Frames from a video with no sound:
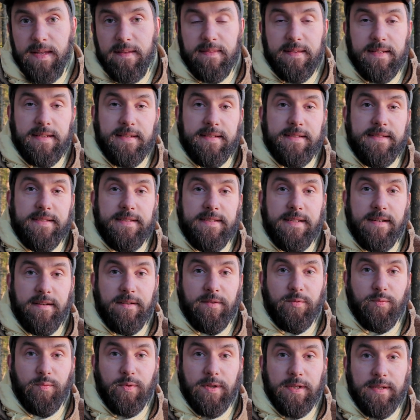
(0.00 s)
the
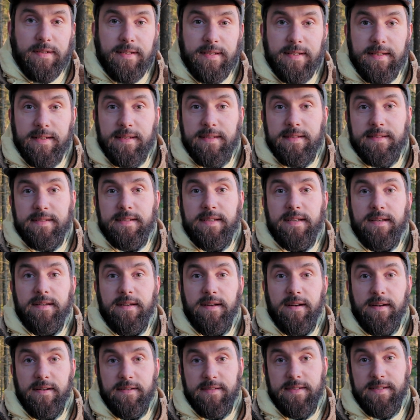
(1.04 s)
second one is
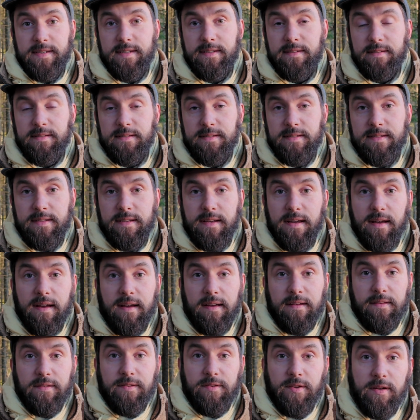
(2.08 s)
skills
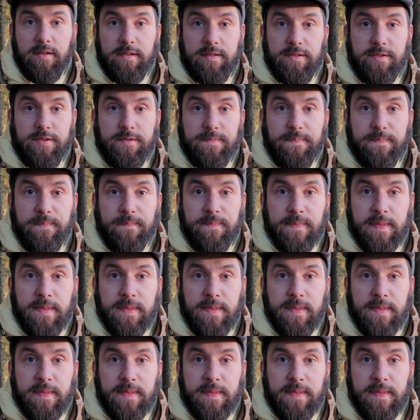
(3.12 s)
and knowledge,